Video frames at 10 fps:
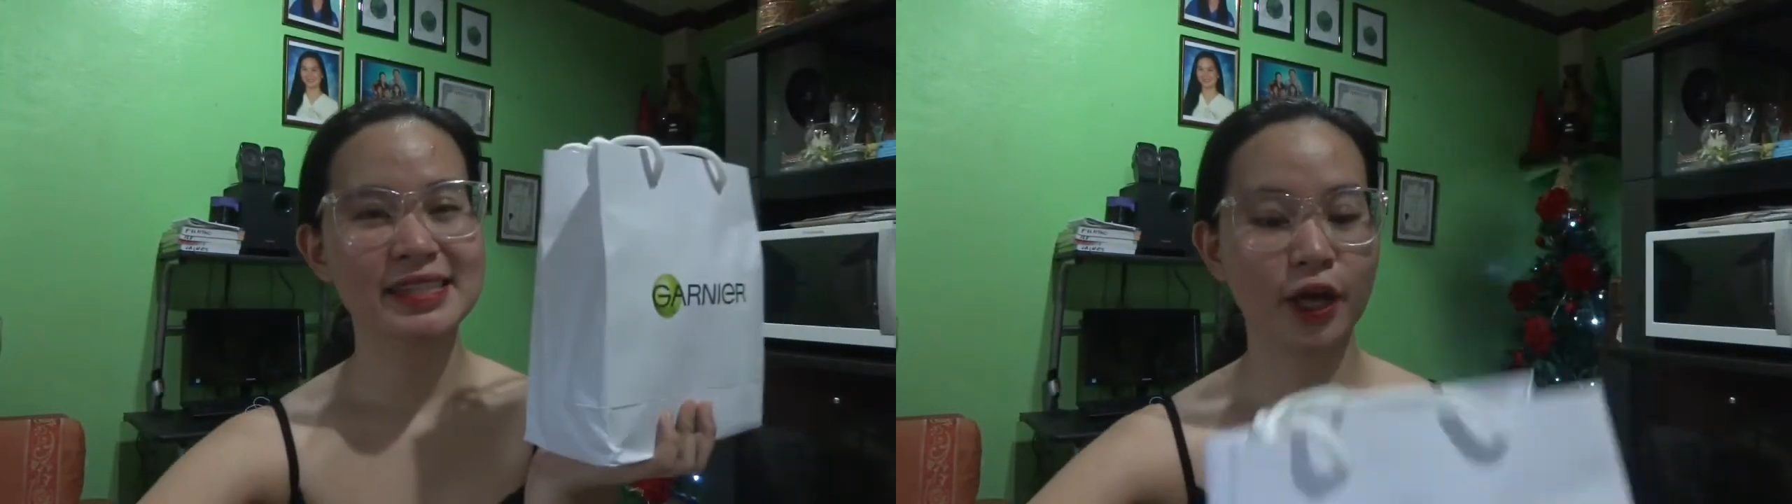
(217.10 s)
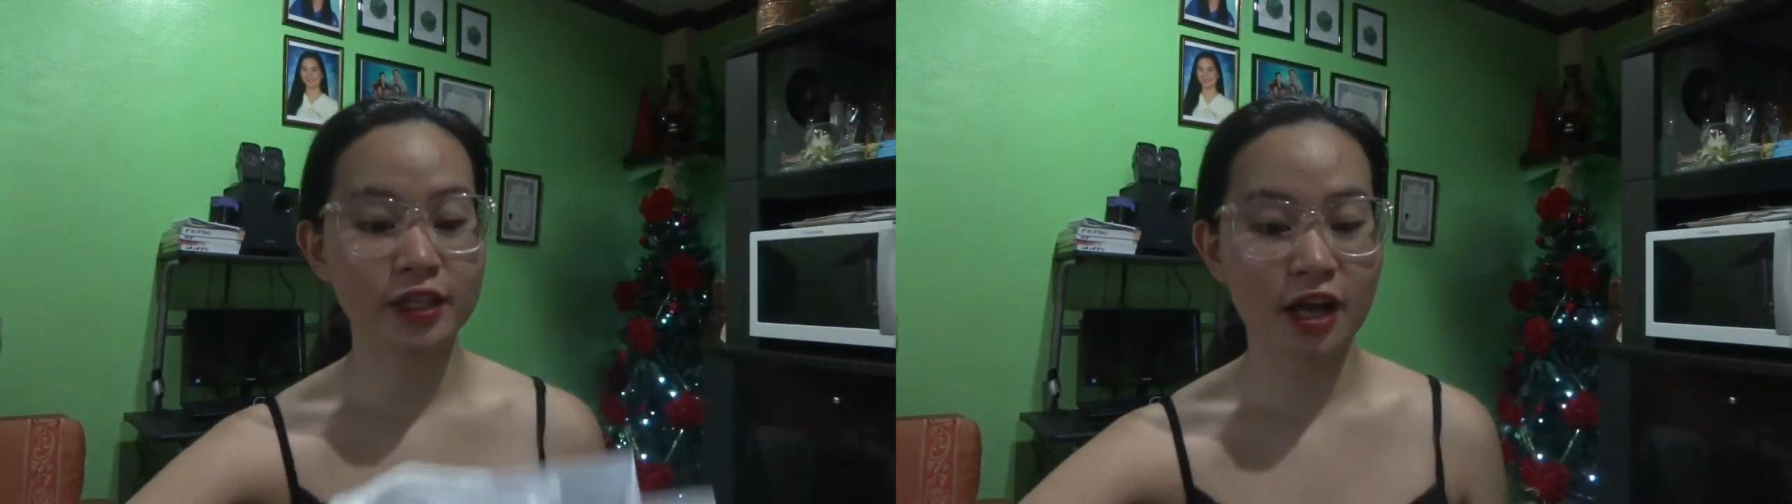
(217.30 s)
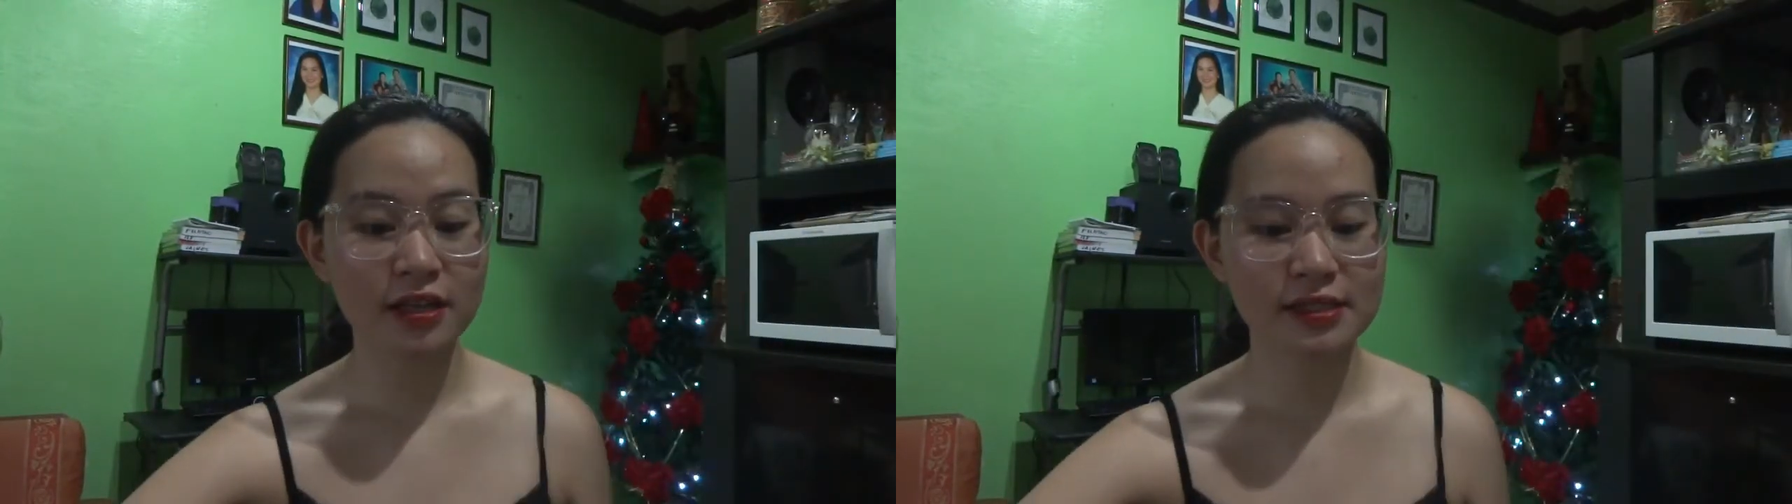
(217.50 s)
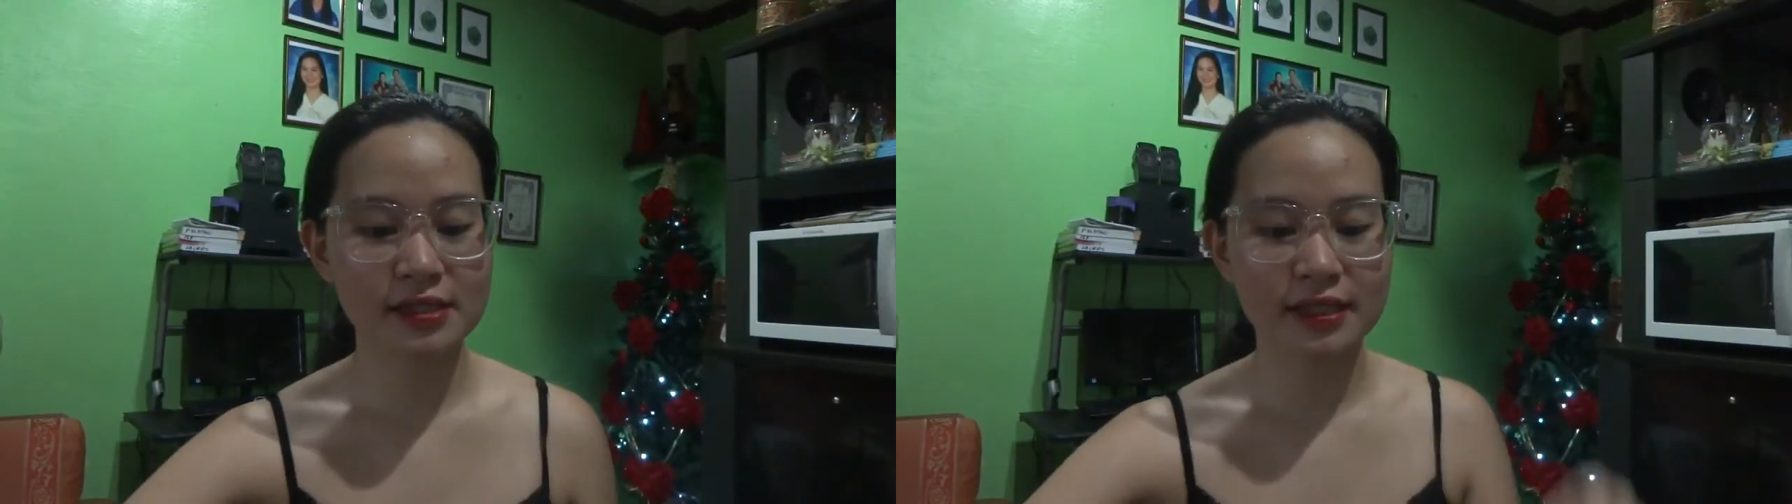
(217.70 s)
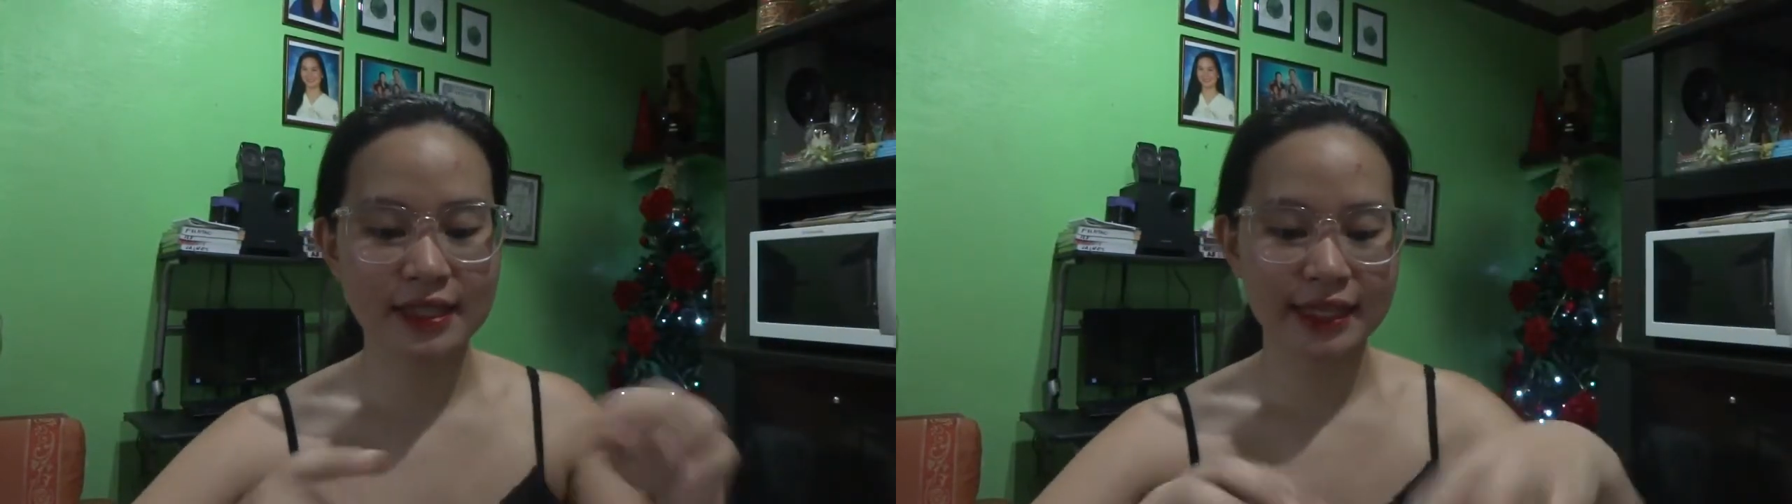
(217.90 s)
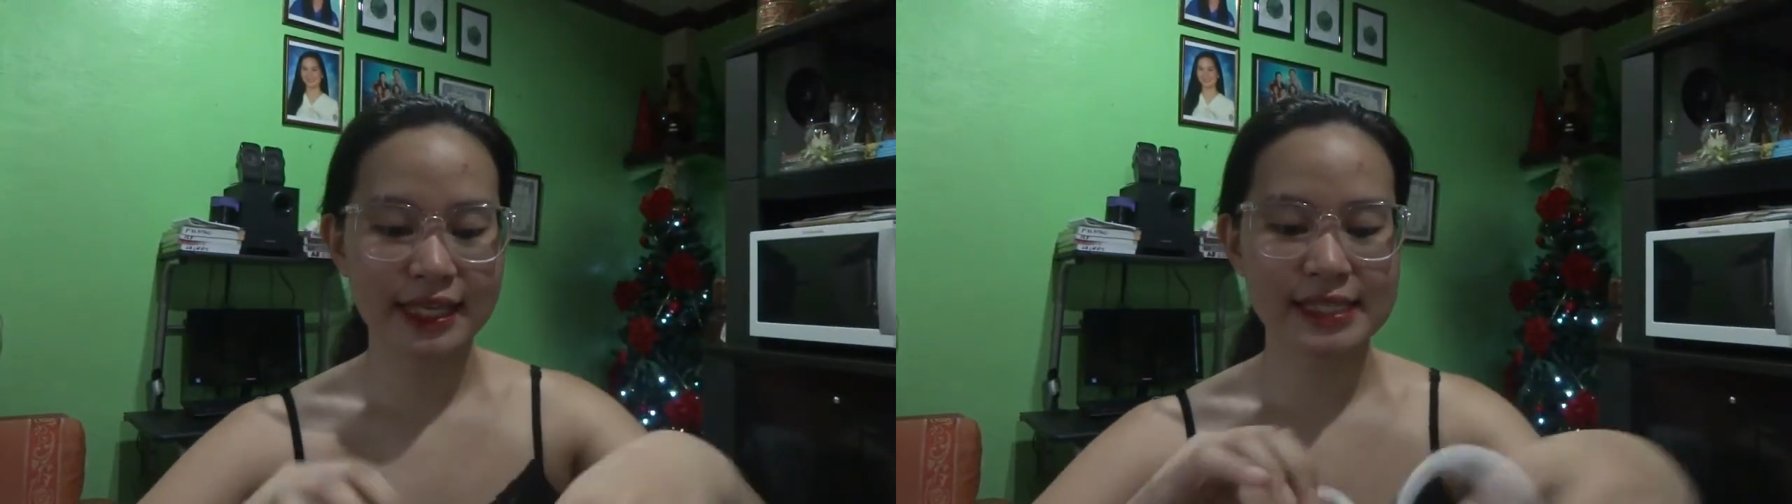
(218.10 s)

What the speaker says: products that they